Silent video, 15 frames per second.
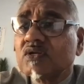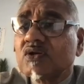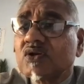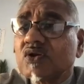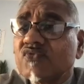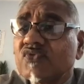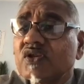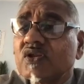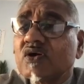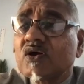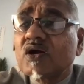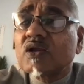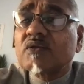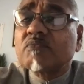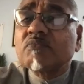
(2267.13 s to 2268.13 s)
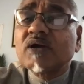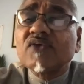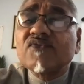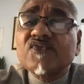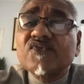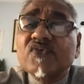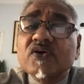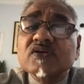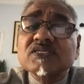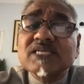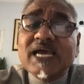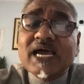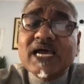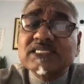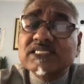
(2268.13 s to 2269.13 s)
Love the Lord by first
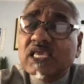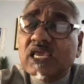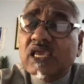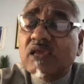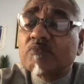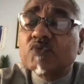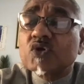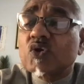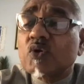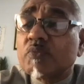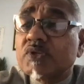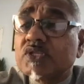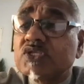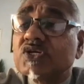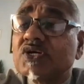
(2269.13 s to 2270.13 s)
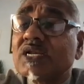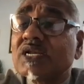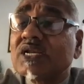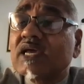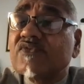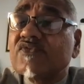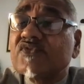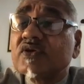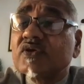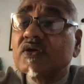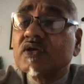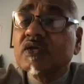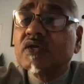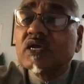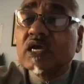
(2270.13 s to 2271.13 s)
asking Him to come into your life
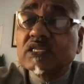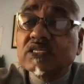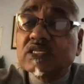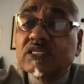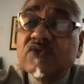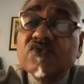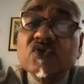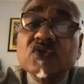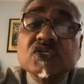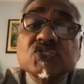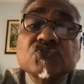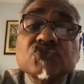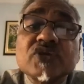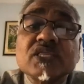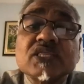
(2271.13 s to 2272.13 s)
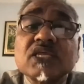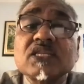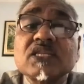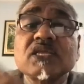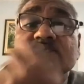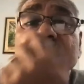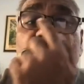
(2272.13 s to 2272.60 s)
and to give you the strength and to give you